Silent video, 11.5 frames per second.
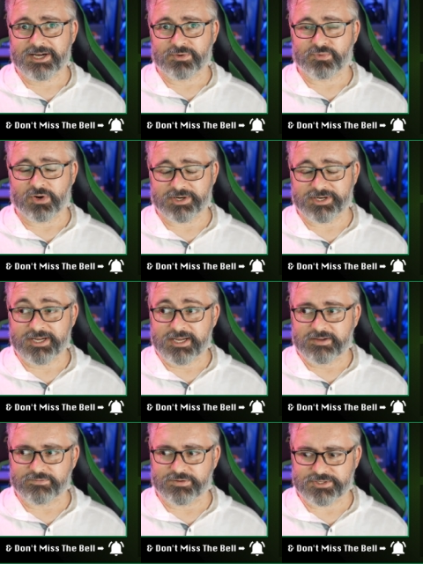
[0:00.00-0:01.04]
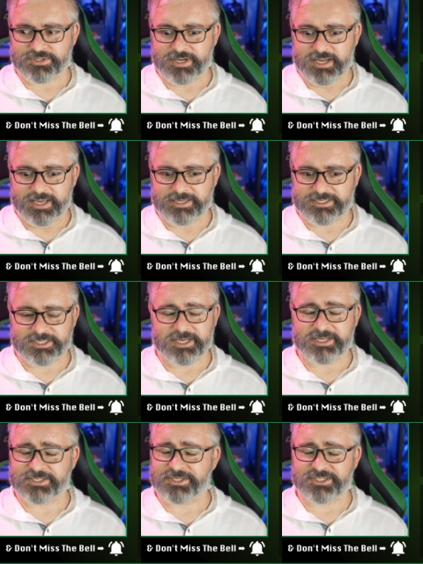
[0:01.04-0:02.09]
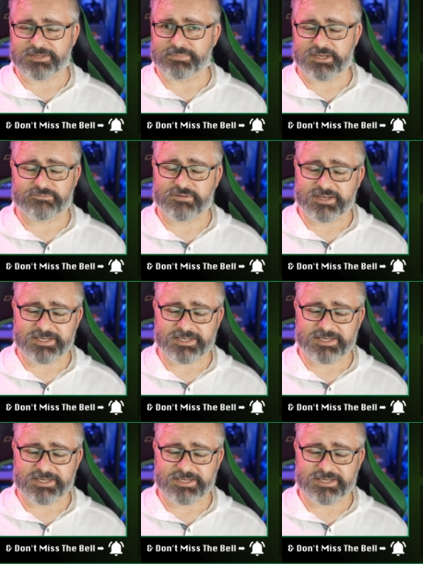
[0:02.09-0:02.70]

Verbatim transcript: R O G version. It's, it's just a beef.